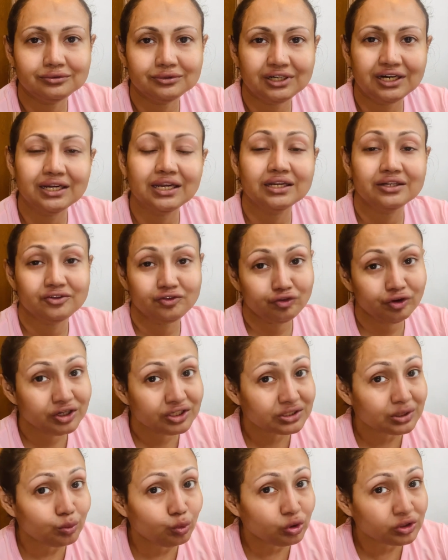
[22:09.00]
I'll drink
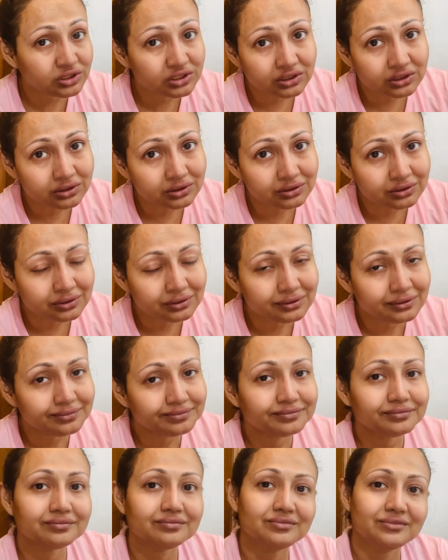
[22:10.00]
some water
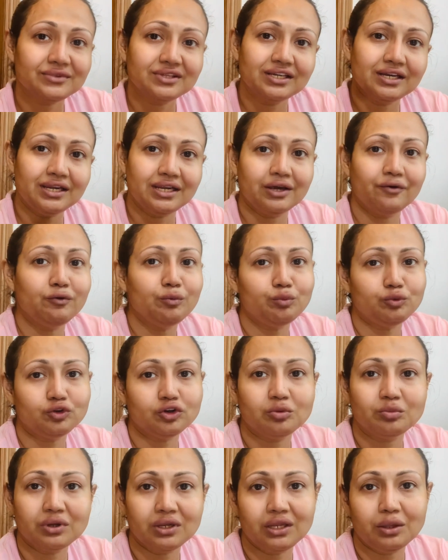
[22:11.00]
and I will put
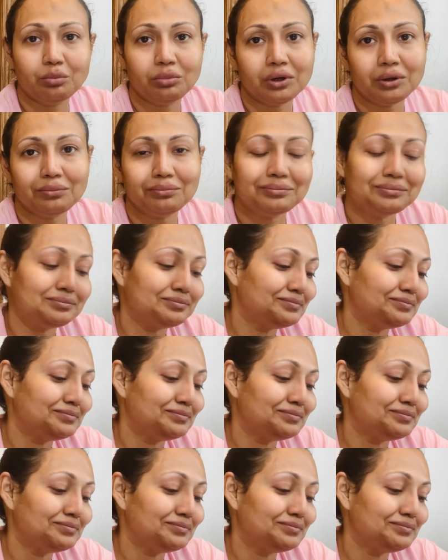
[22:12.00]
on my lip balm.